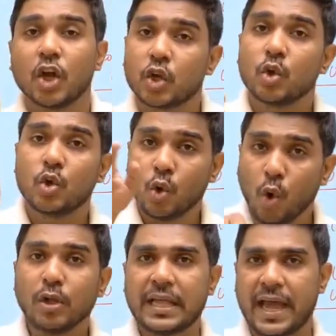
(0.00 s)
To
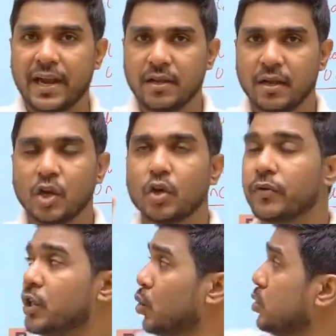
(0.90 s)
know that,
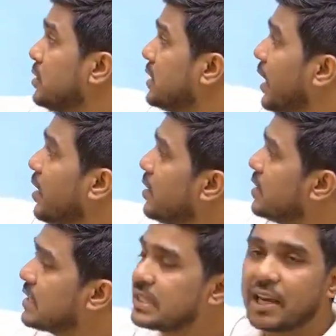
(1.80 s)
we use
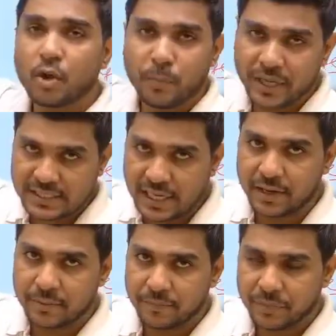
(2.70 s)
stenopic
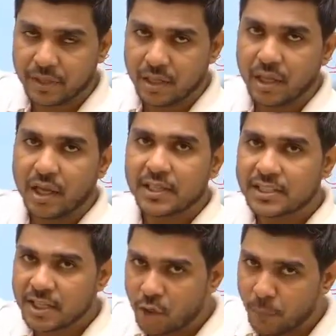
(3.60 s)
slit.
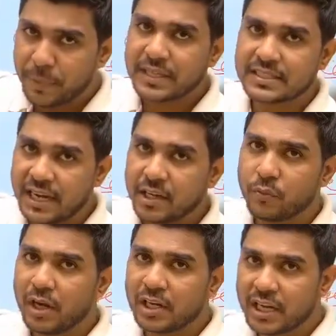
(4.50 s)
Stenopic slit
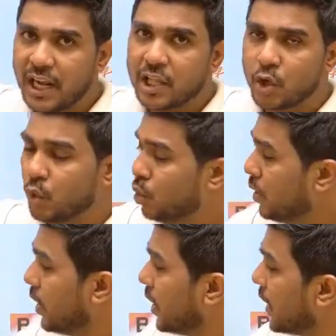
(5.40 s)
will tell you
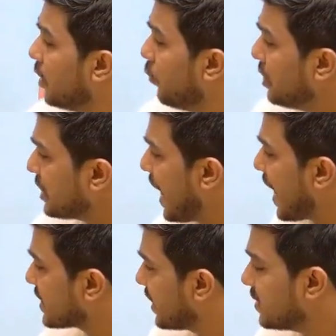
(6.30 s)
in which
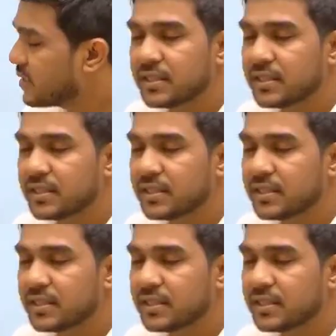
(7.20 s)
axis,